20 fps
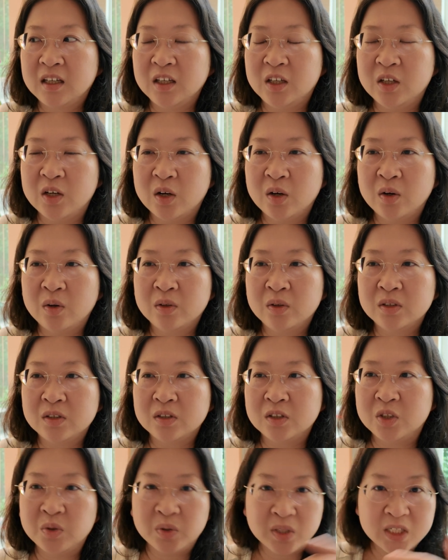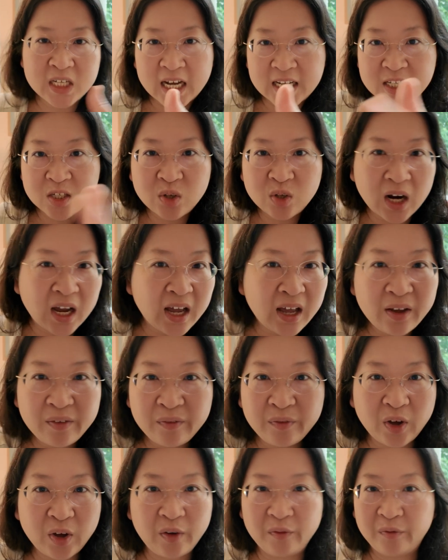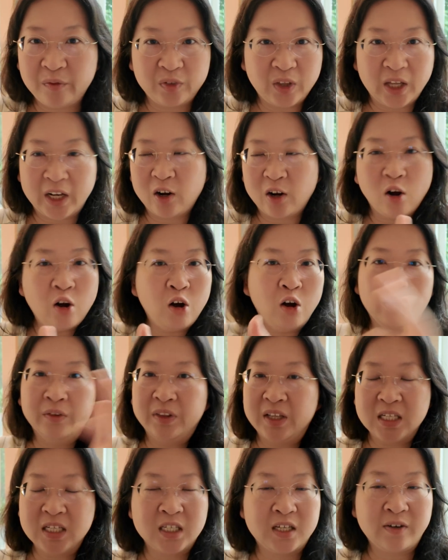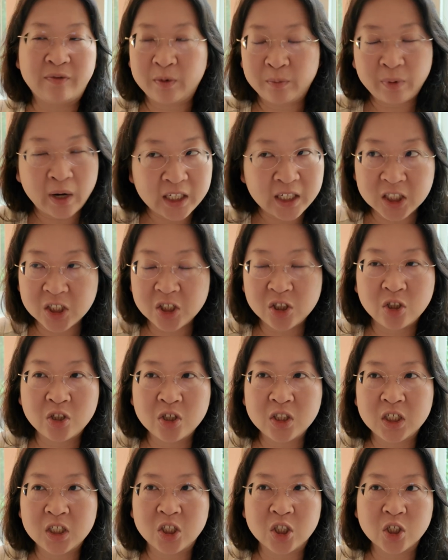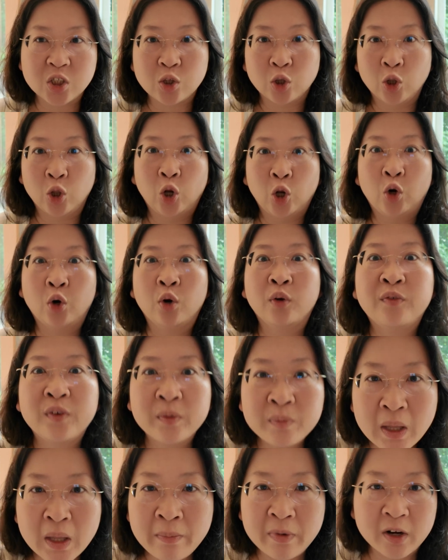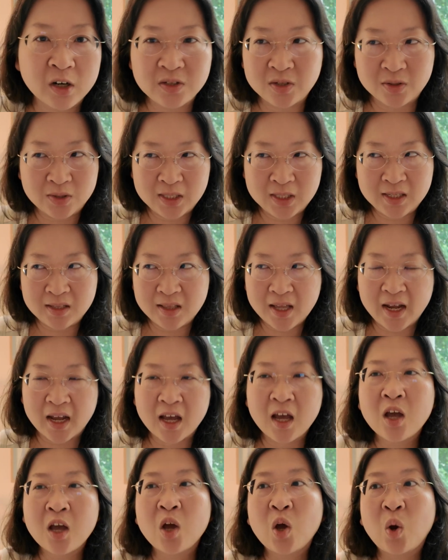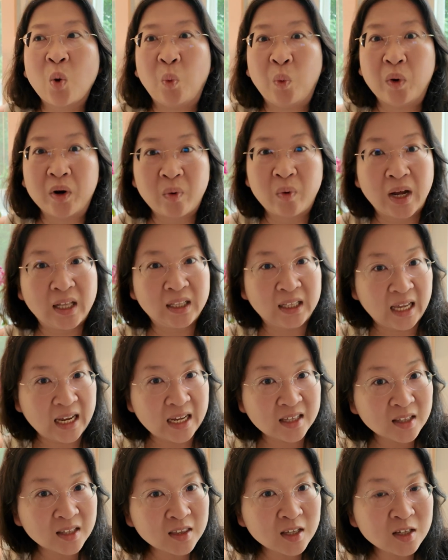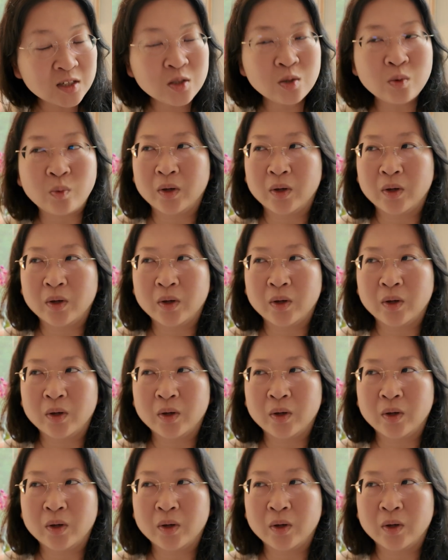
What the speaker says: do a test drive of like all these different practitioners to just learn from them, but also see like, what do I like that they do?